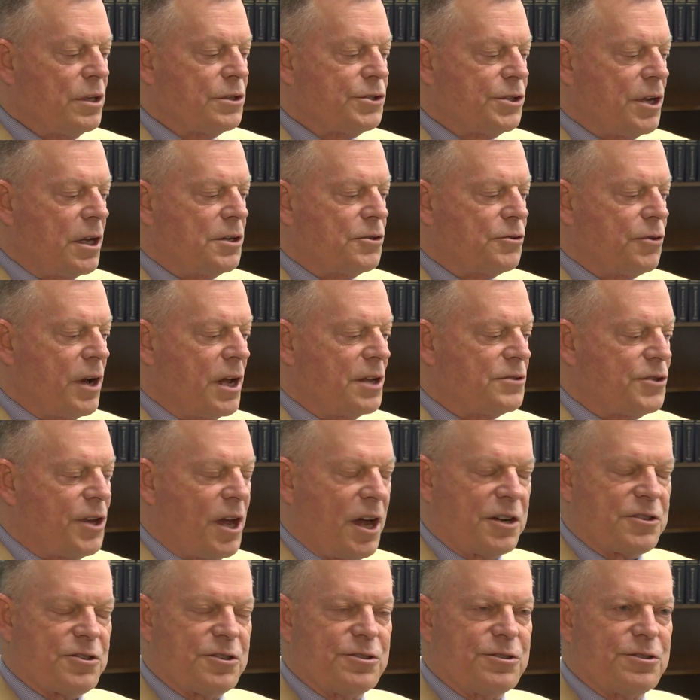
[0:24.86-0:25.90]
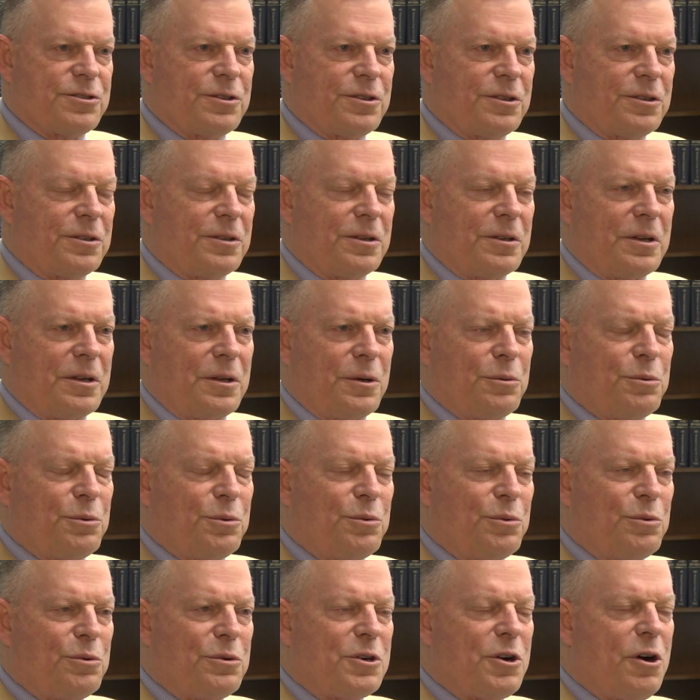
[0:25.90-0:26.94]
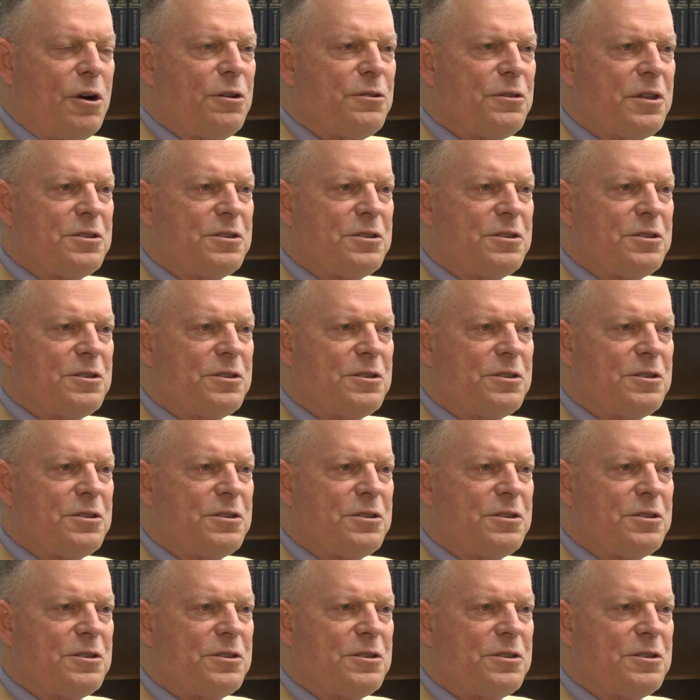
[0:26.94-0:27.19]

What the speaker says: estate transactions, and we'll call